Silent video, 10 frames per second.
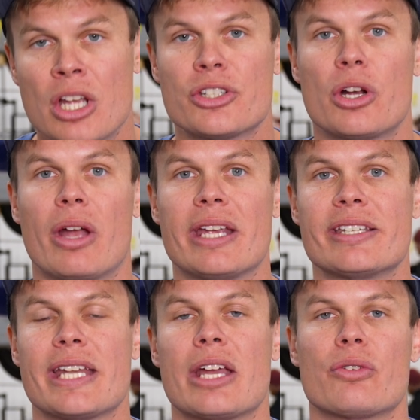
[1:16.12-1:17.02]
So a
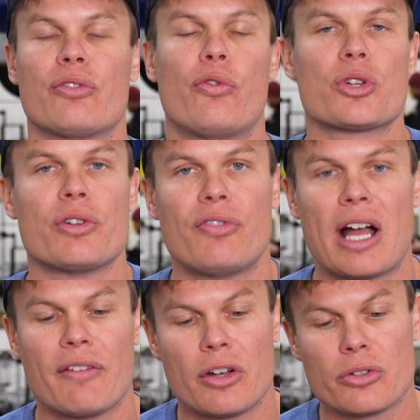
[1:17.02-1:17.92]
standard Fortune
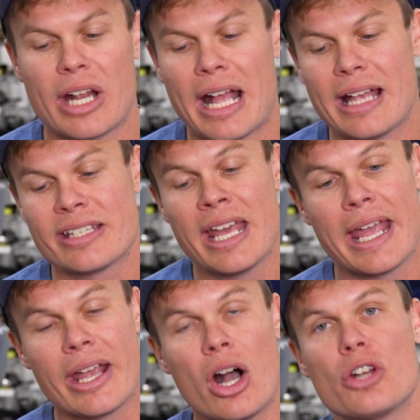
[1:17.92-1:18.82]
500 has
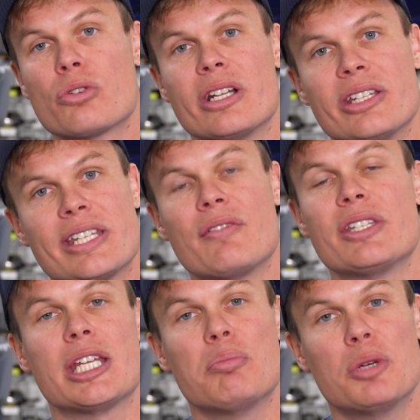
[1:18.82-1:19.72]

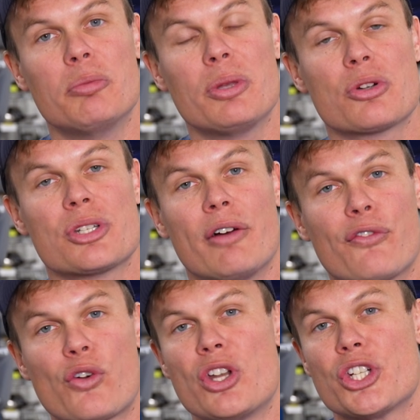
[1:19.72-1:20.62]
117 millimeters of
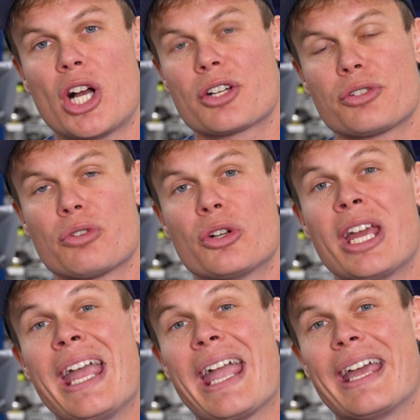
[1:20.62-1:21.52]
front shock stroke
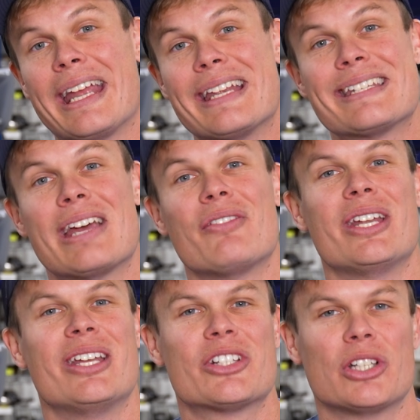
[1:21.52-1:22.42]
and a
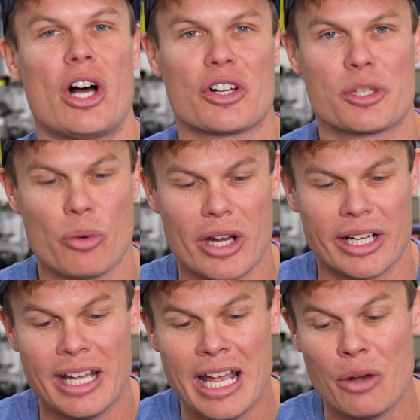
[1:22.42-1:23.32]
7-inch long spring.
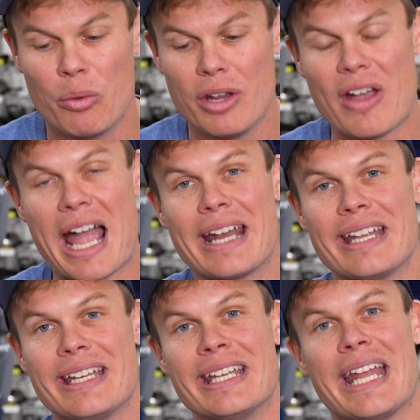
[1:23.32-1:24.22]
We've
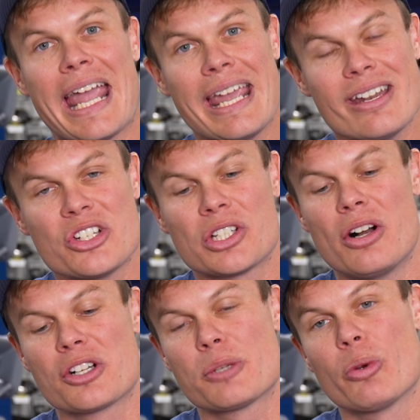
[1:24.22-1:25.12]
added an 8-inch
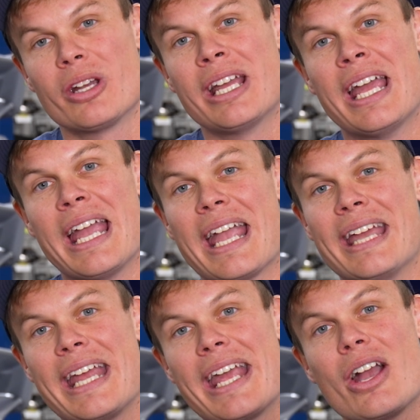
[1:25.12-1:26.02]
long spring
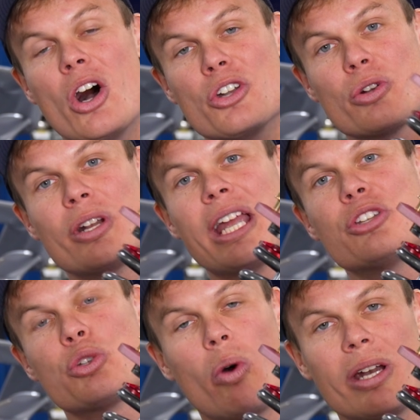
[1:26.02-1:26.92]
and
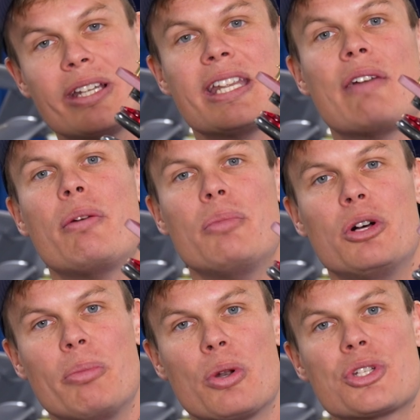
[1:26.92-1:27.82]
127
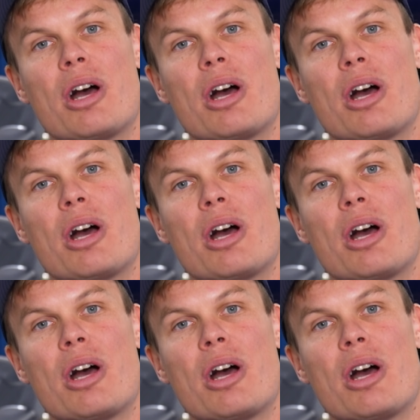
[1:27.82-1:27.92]
millimeters